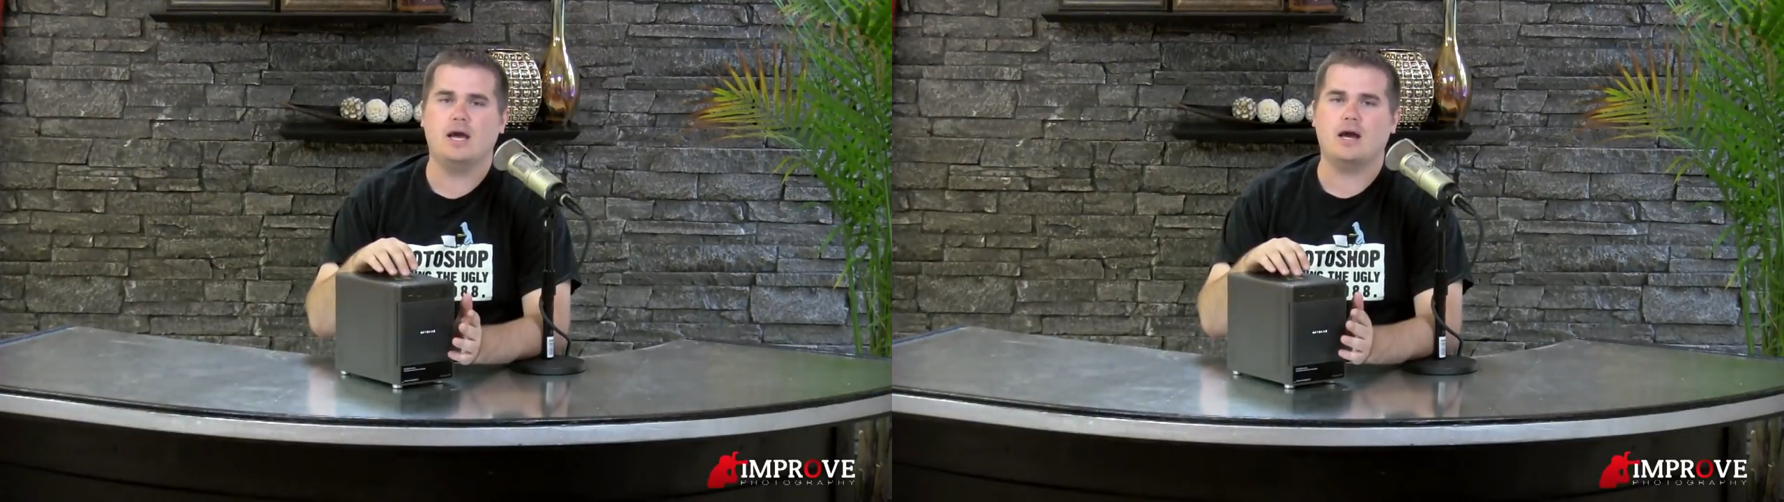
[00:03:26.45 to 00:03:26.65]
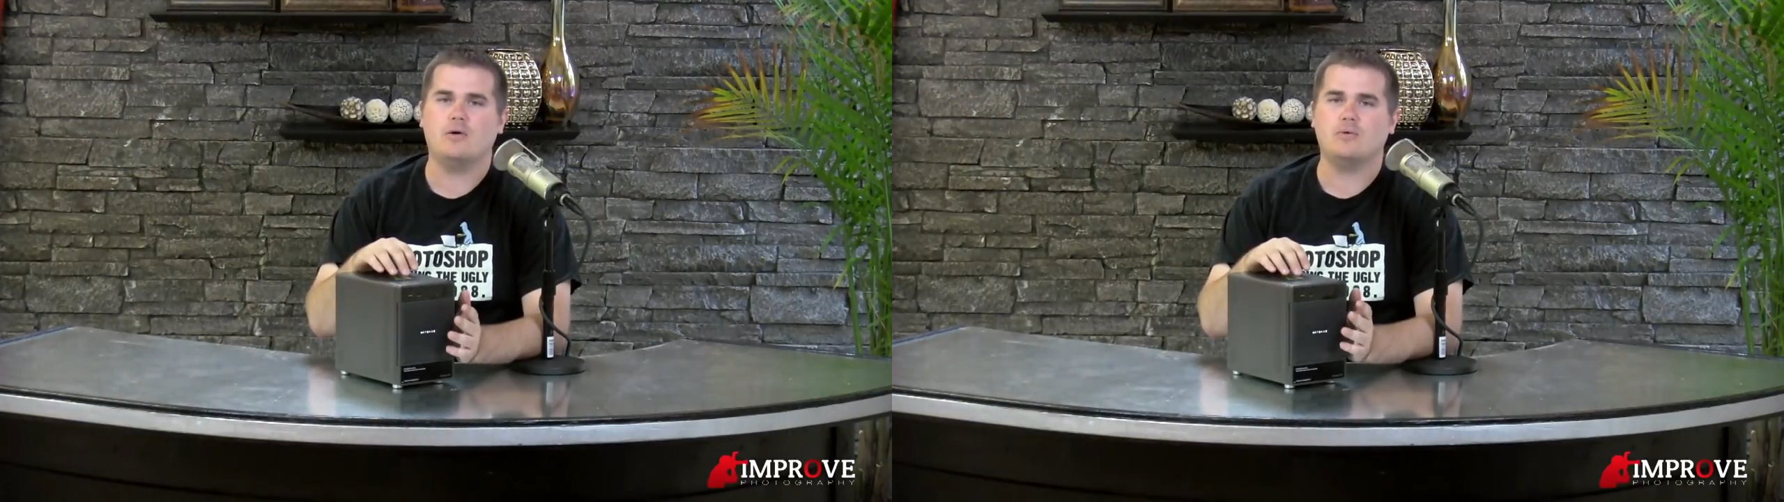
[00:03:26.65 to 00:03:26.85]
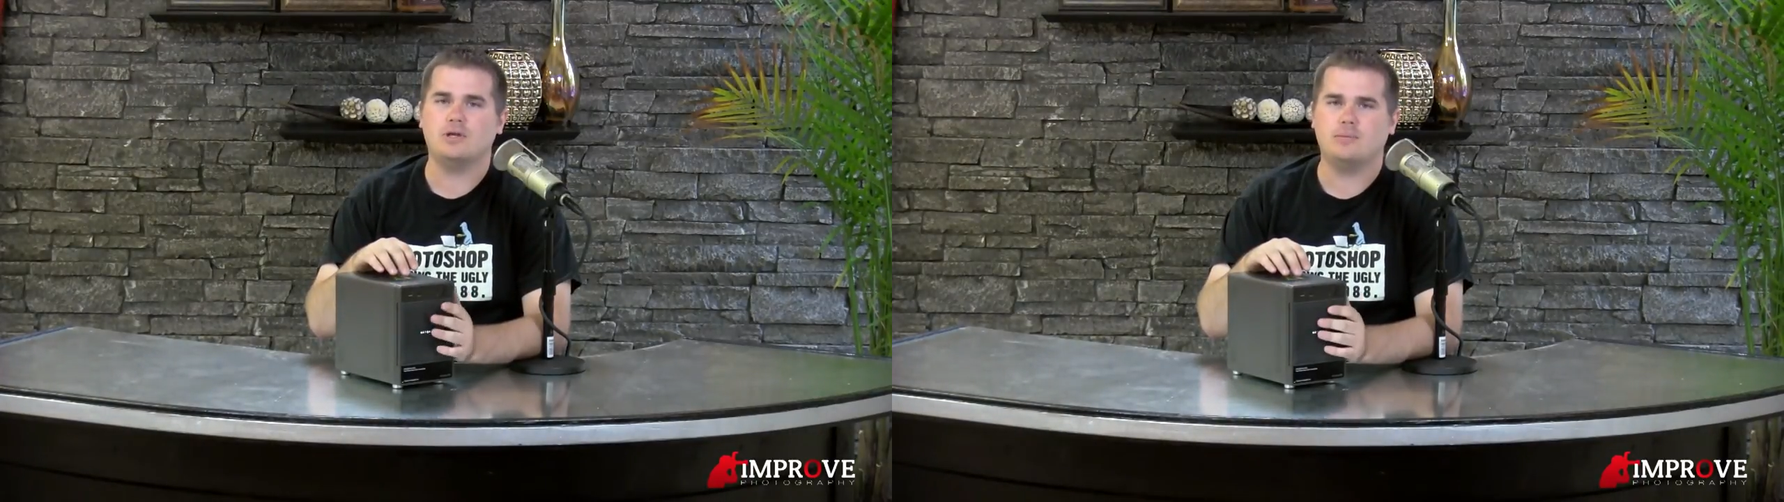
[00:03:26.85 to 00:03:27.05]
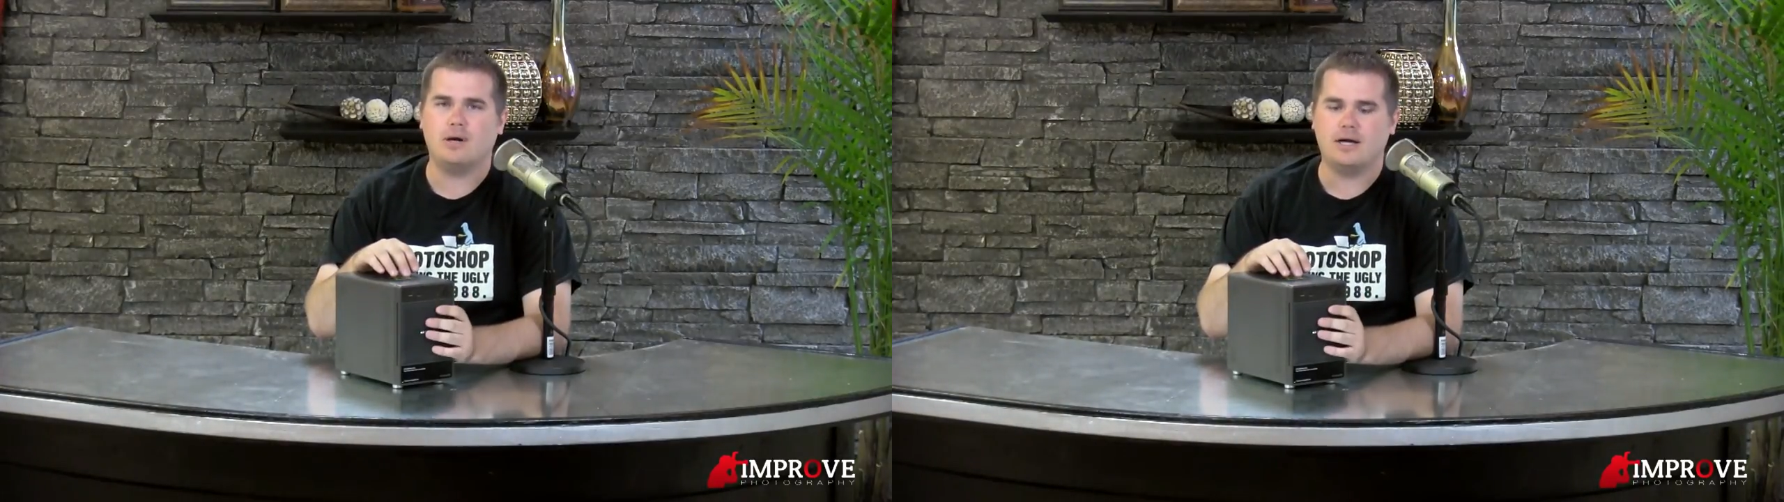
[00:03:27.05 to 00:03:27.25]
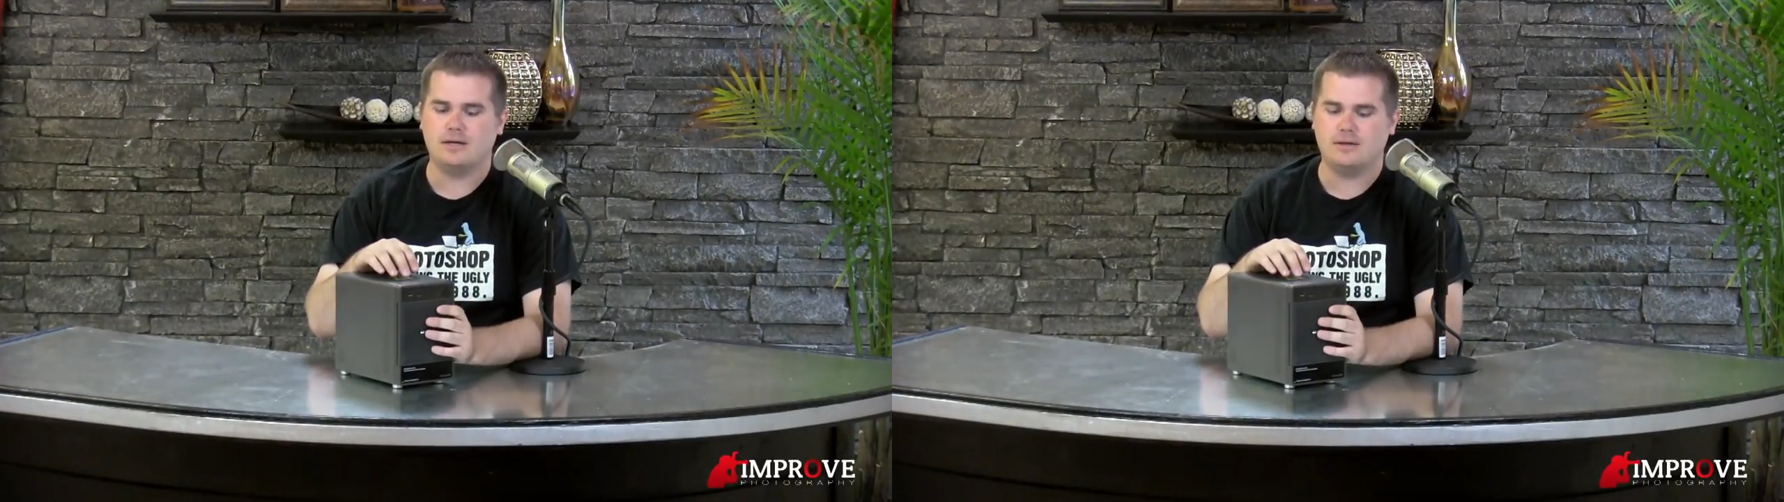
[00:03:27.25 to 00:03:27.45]
when you
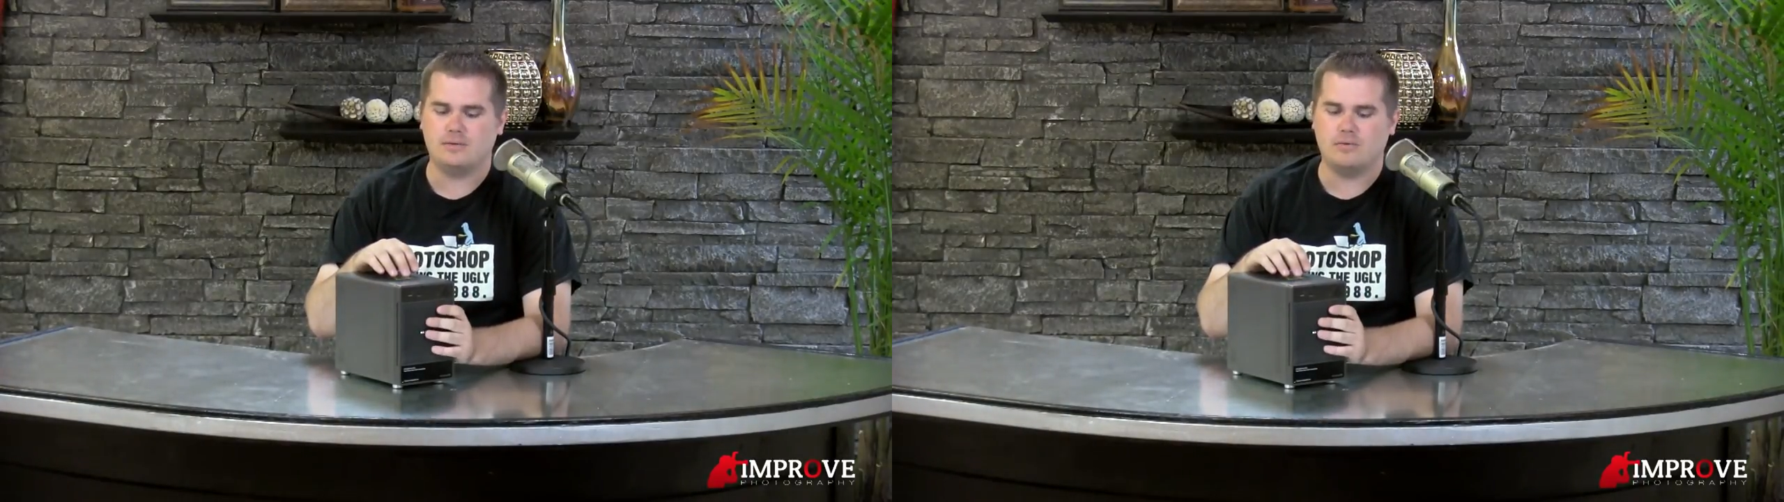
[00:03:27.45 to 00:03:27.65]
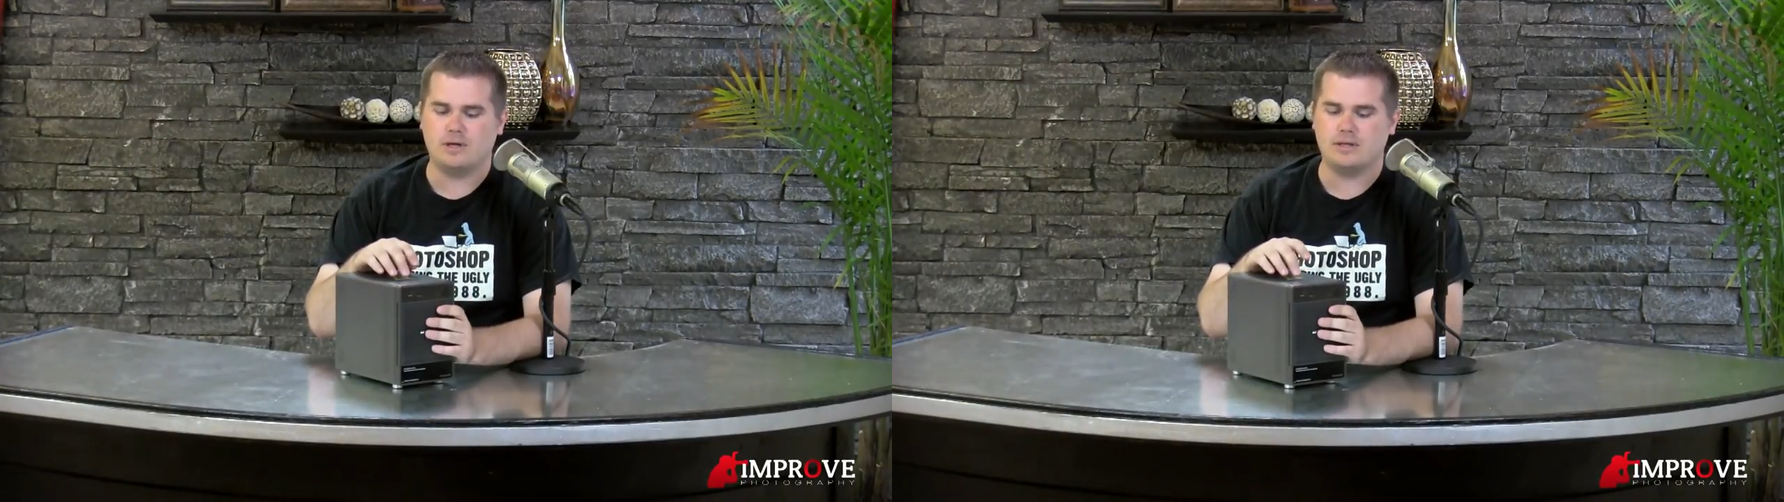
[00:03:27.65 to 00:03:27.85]
buy one